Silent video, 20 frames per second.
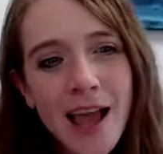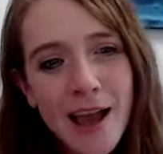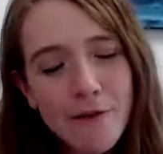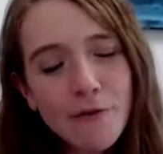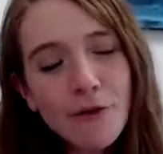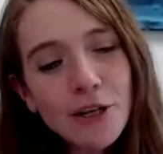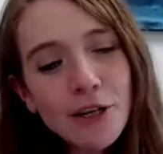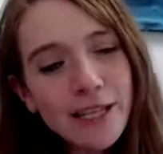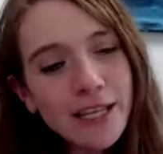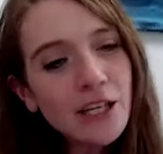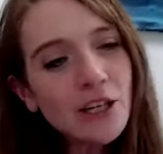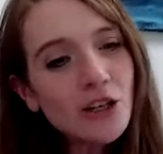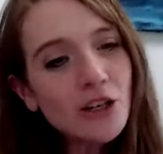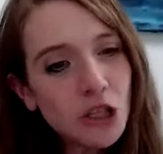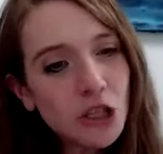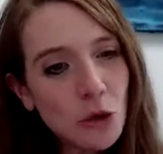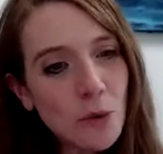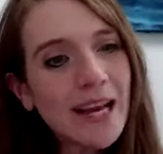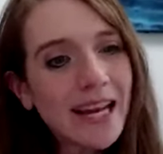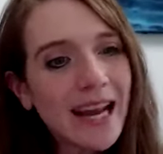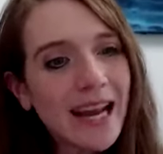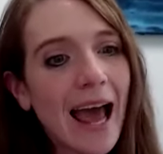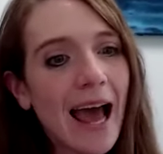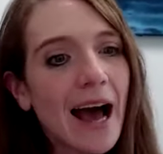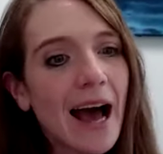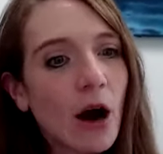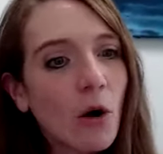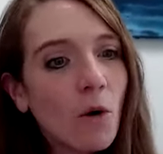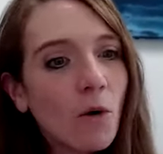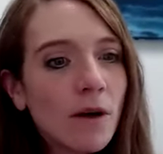Everything you're doing
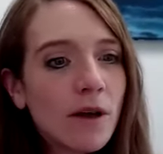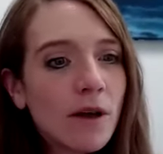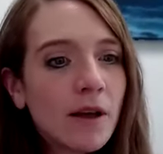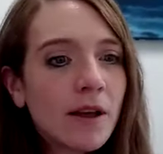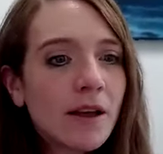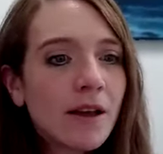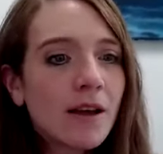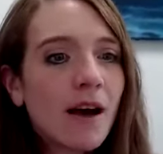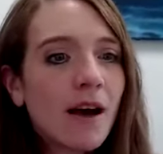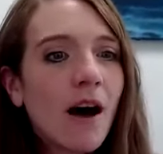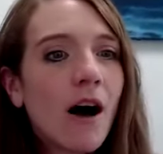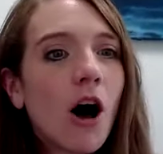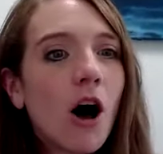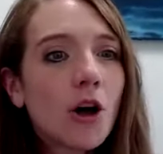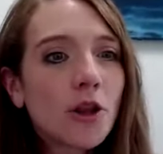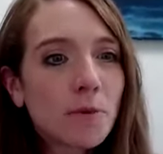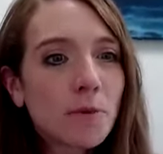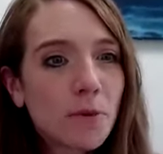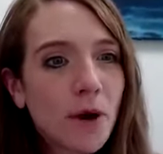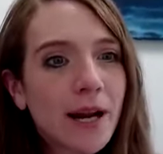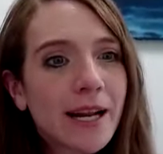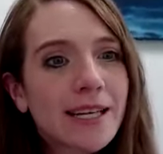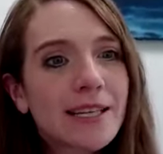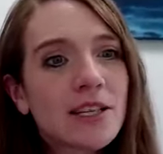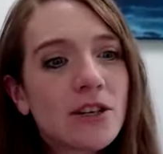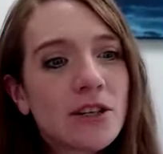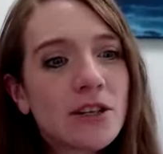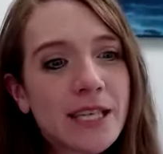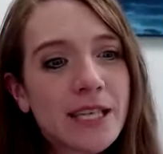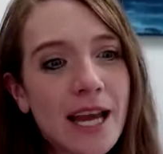now, all the
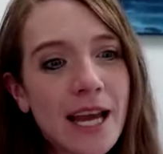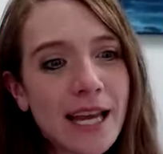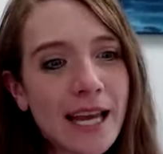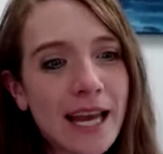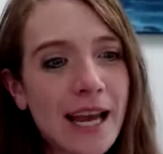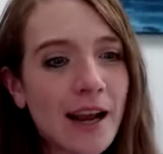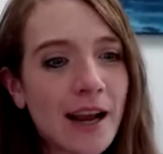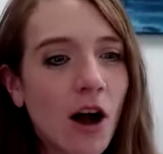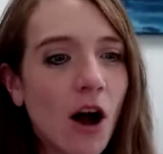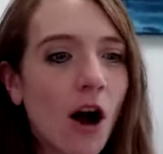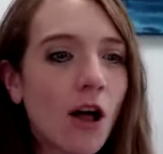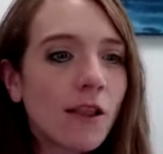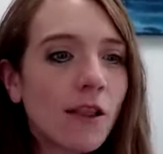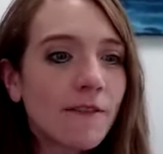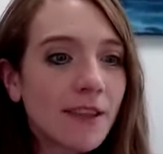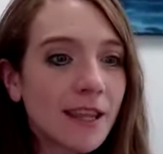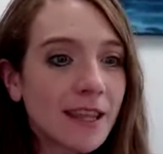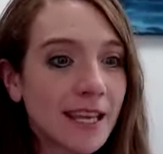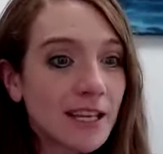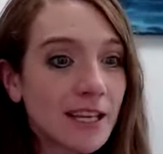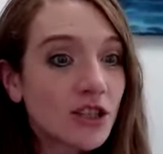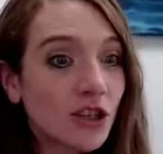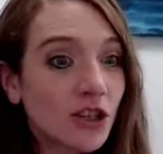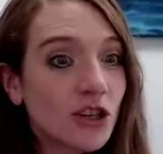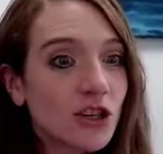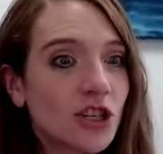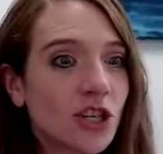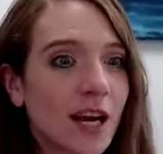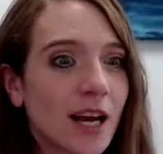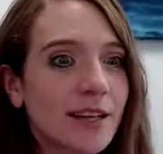products you're taking, all of the things
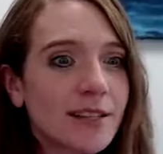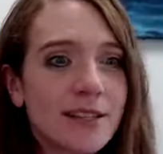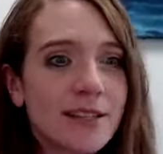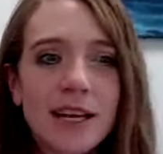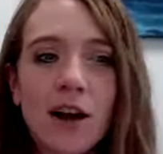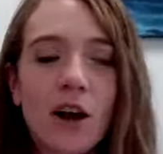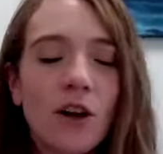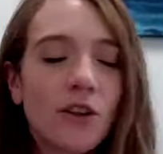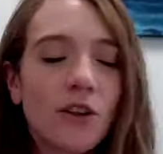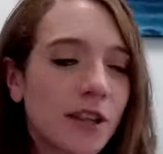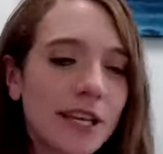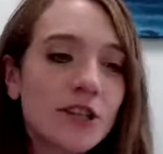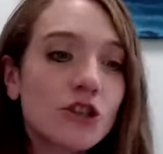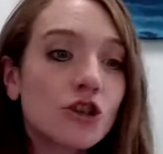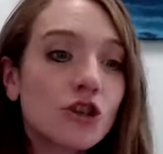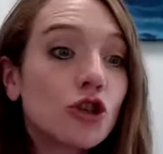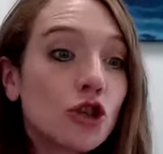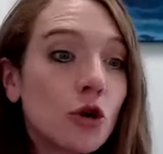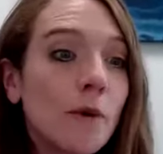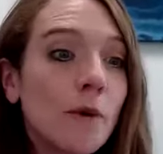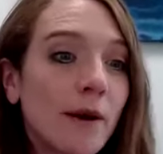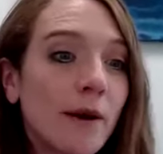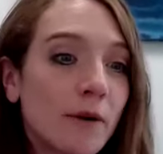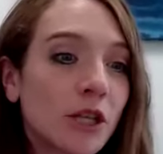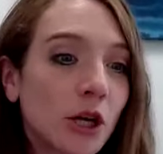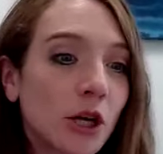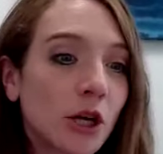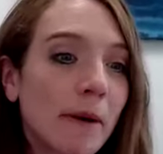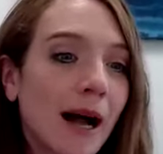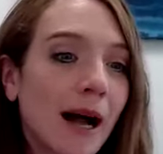you're ingesting, all the things you're doing
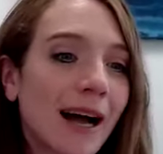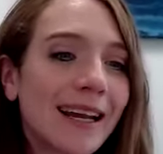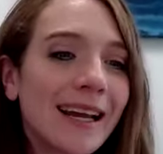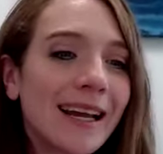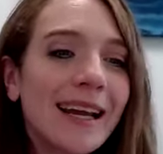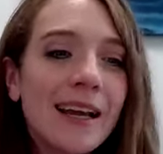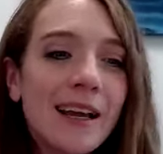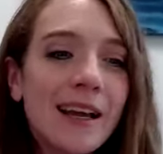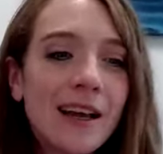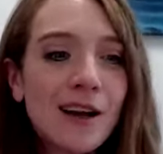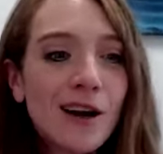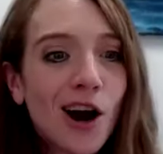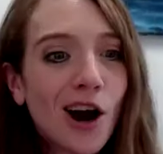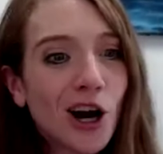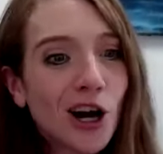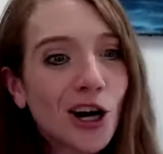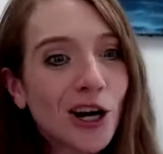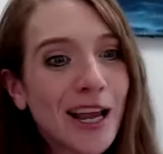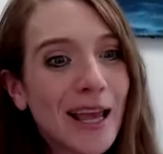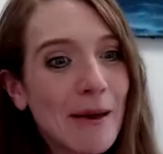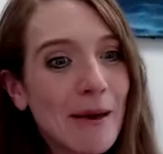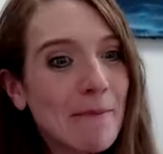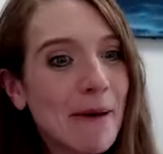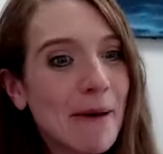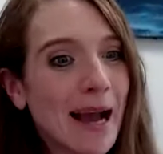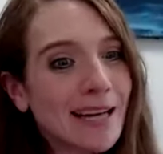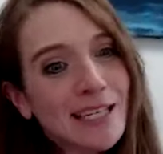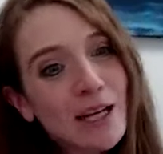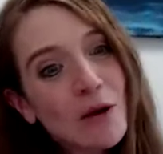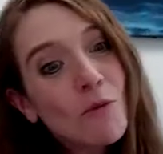with your body are
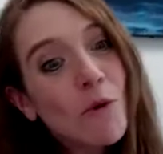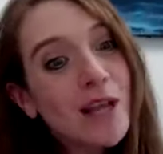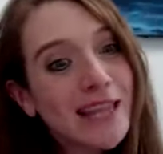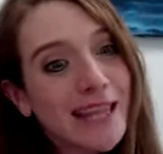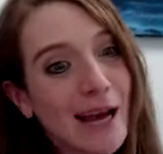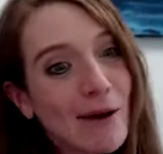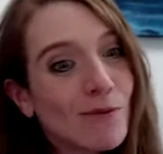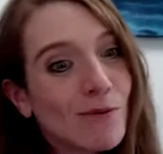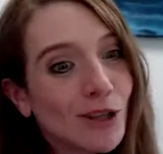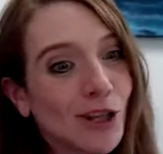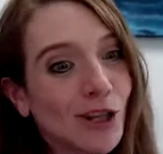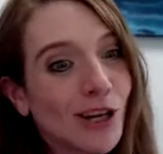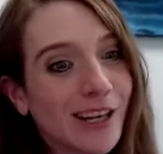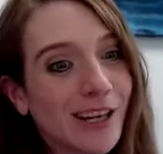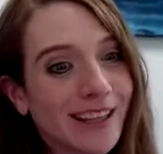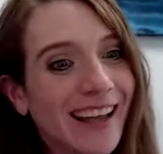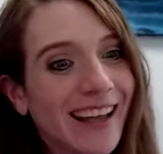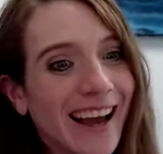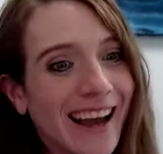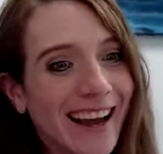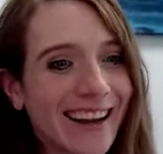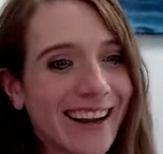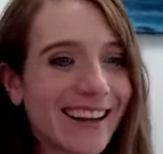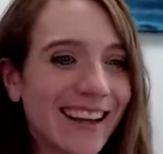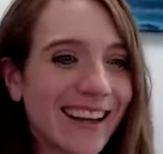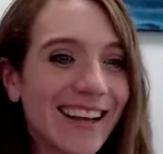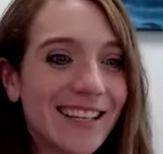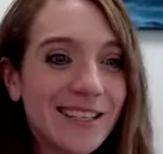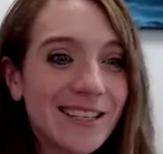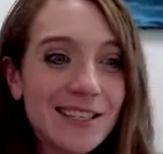impacting what that will look
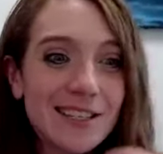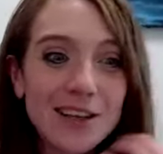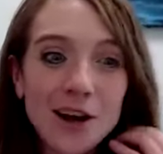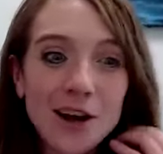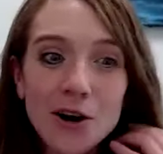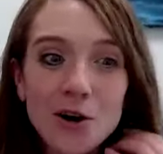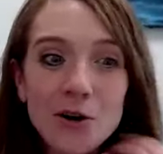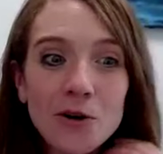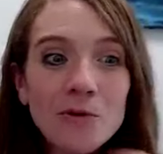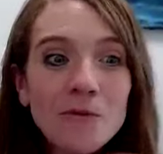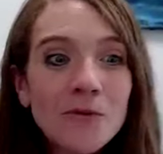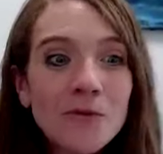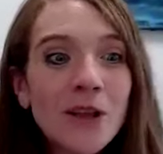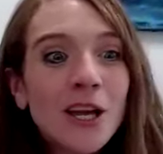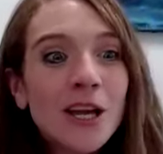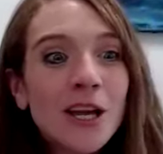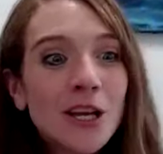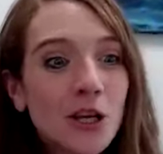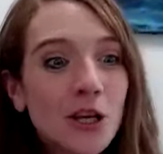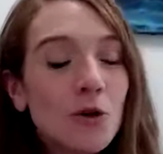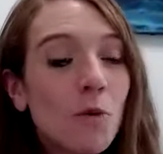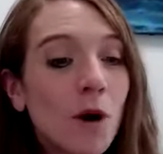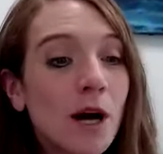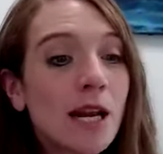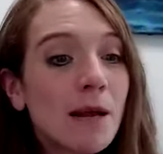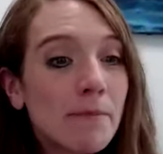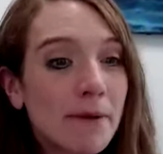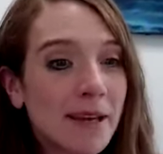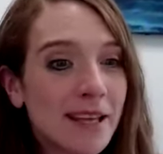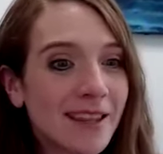like. And so, you
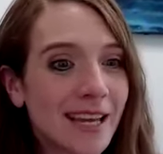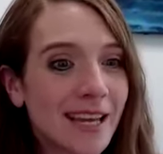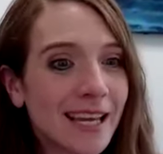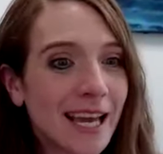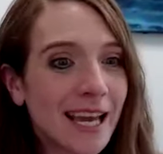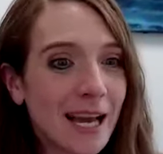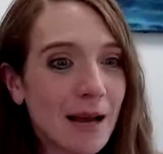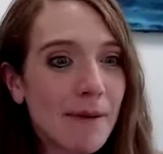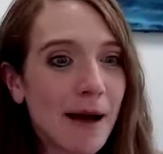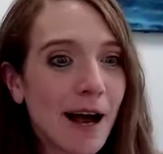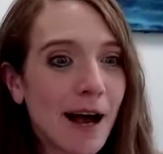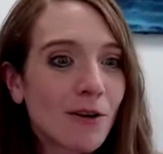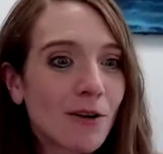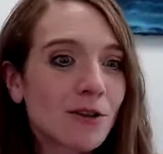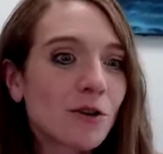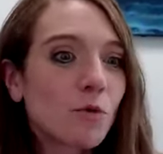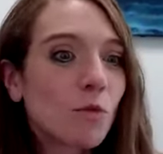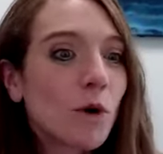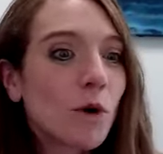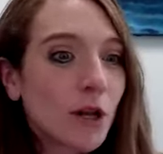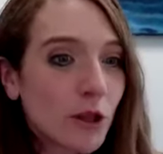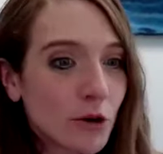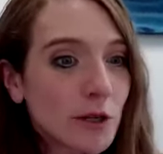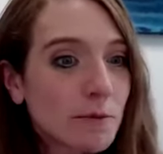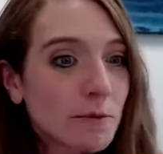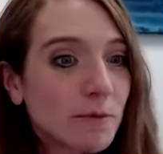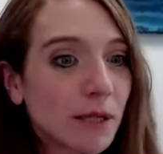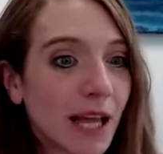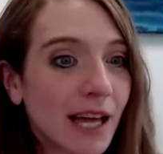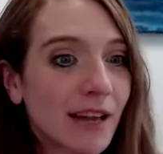want to be thinking about what are
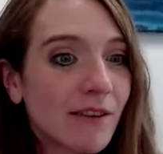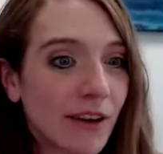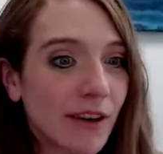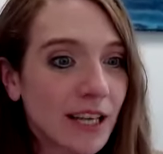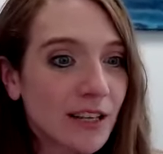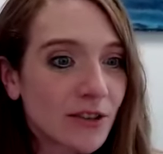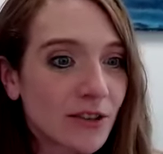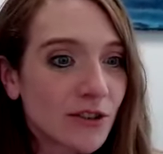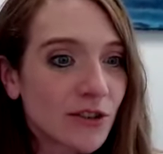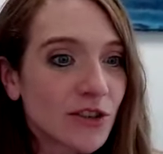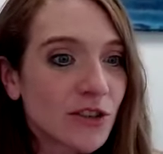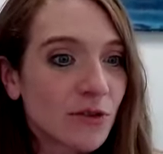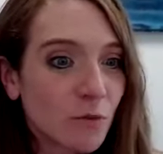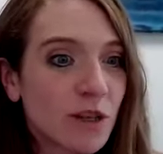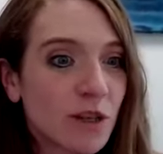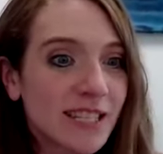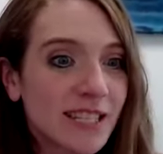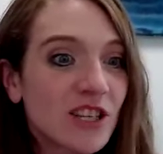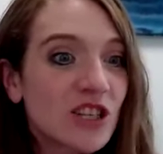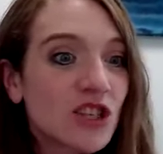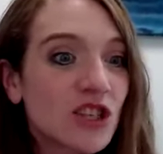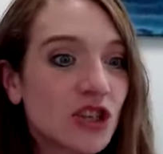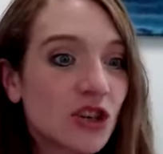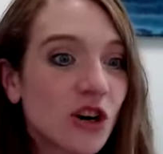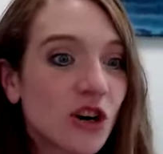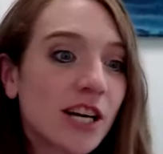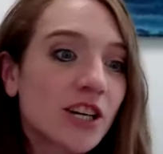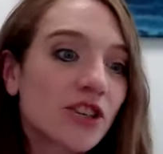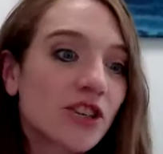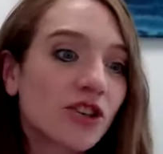those blood vessels? What's the
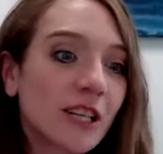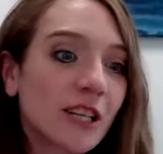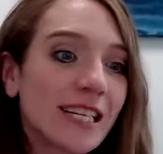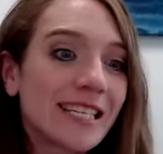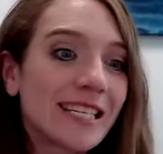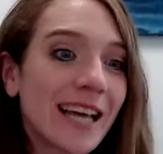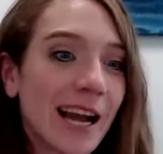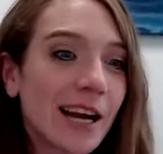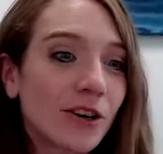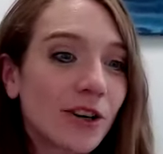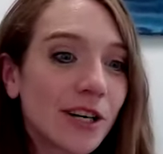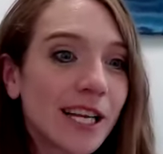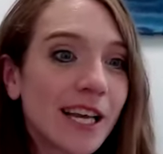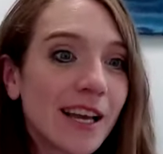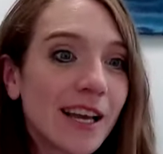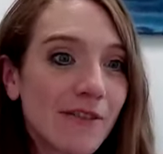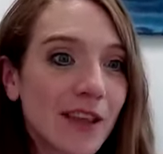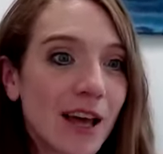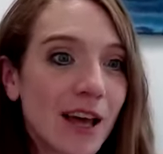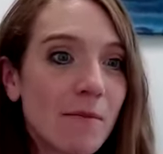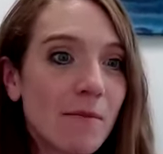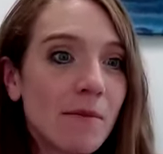structural integrity of